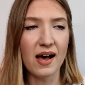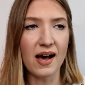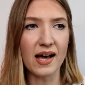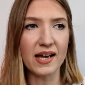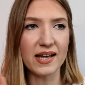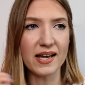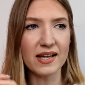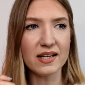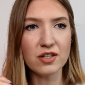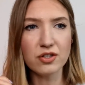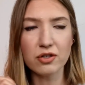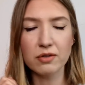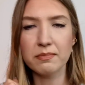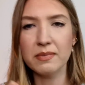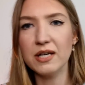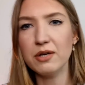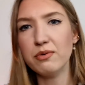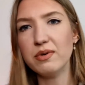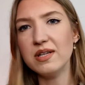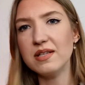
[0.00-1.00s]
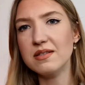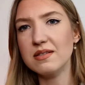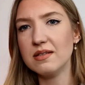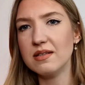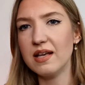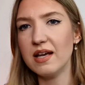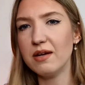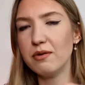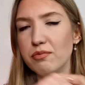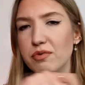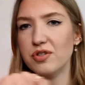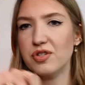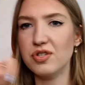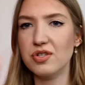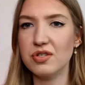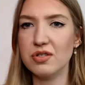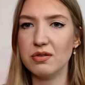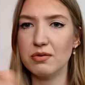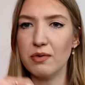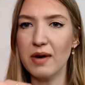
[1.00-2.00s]
I had it on my wrist and I
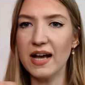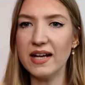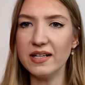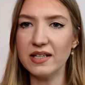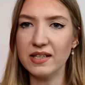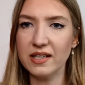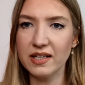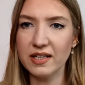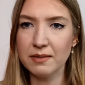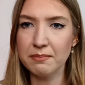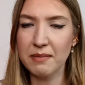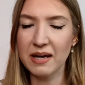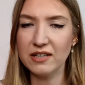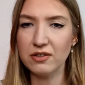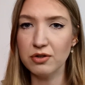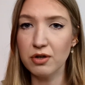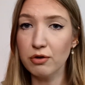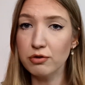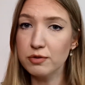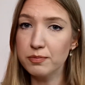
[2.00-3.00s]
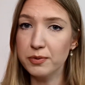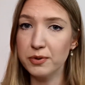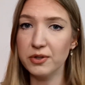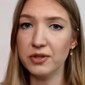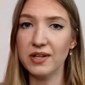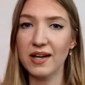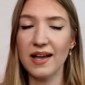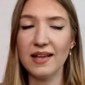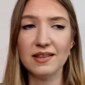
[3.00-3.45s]
was writing in my notebook,